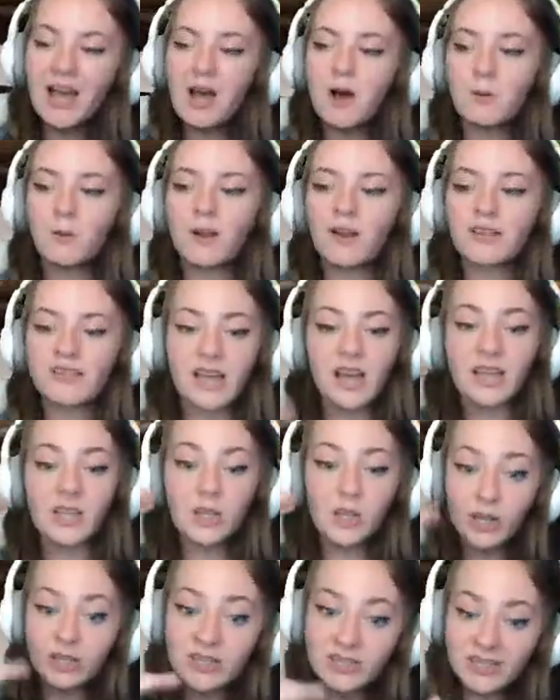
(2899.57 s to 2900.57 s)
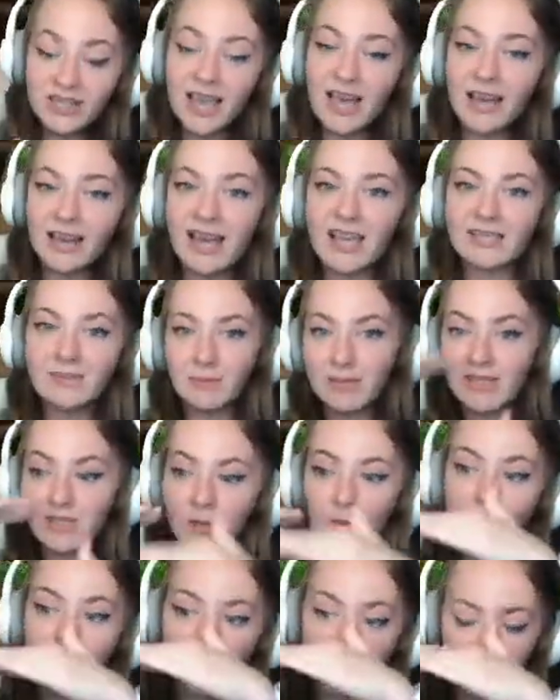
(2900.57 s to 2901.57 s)
Whereas I couldn't care less means
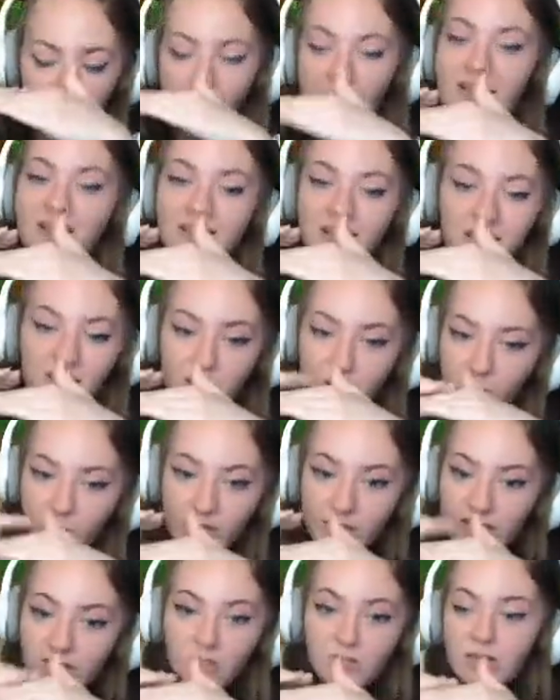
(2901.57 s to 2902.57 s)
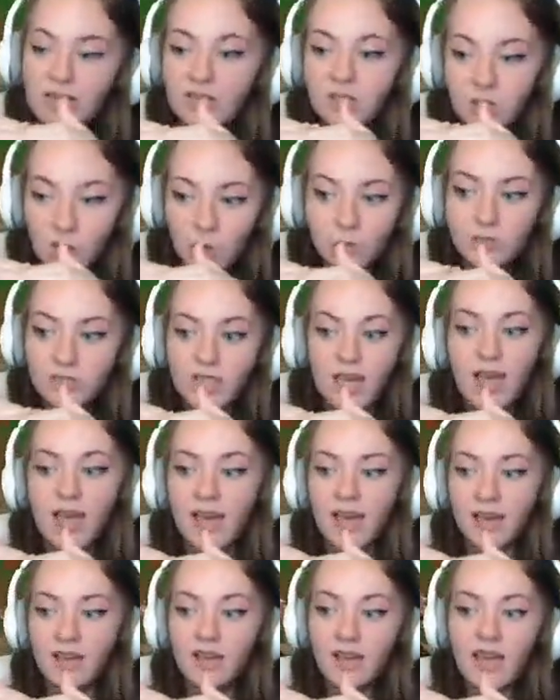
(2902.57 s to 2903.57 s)
you are at a baseline, you literally don't
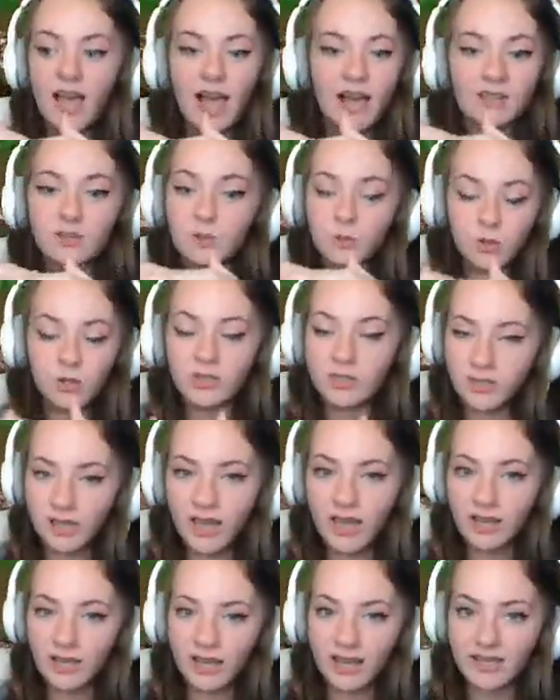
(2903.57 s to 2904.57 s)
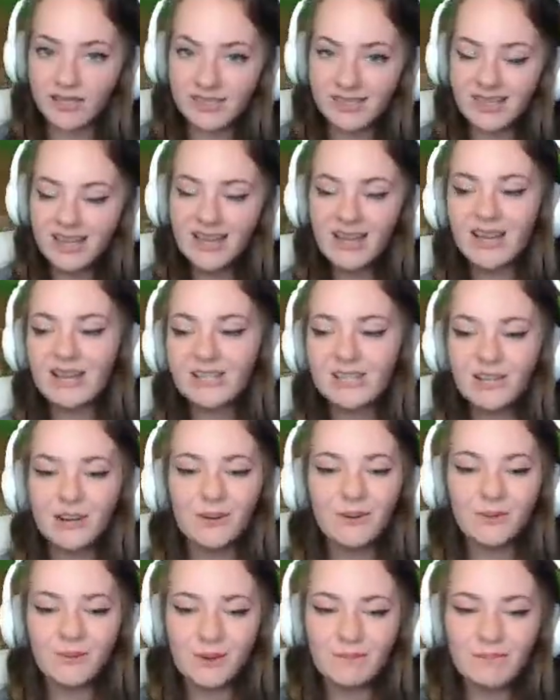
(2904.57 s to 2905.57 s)
care and you couldn't care less.
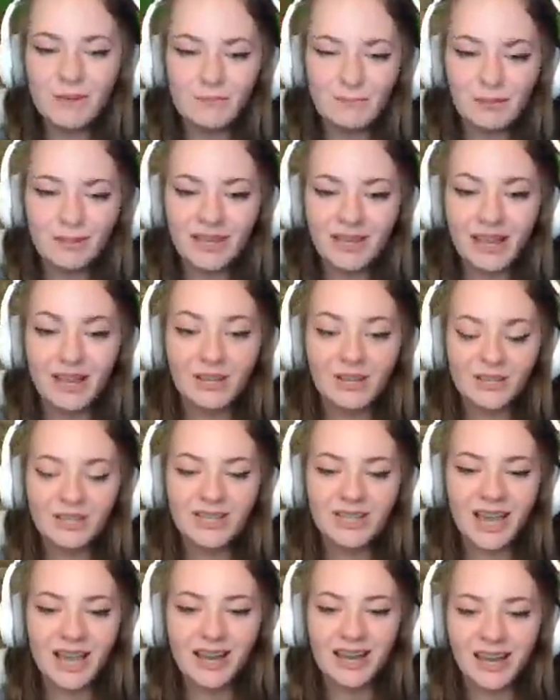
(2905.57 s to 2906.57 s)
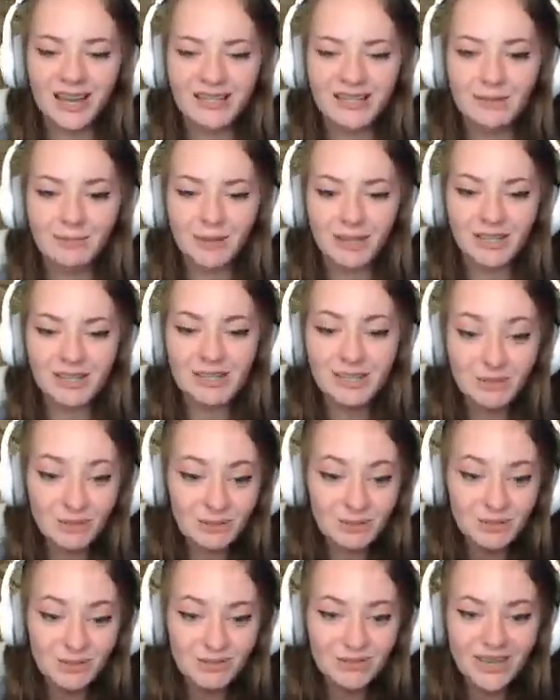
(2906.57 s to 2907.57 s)
So when people are like, I could care less, I'm like, so
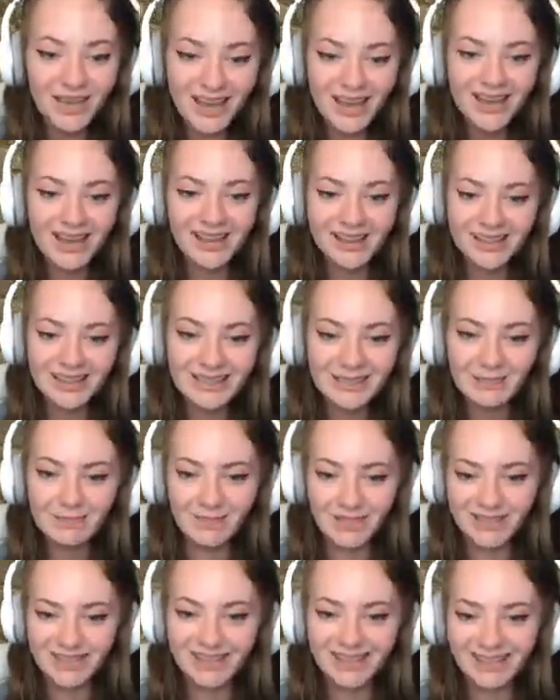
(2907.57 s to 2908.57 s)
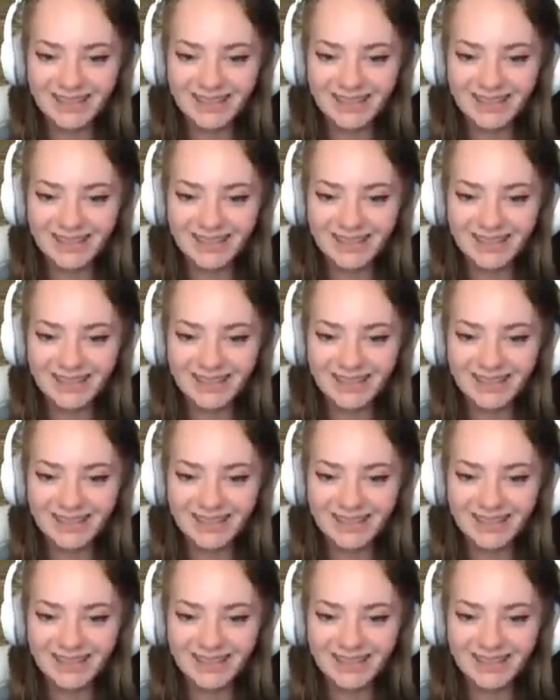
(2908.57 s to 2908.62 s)
you do care a little bit then.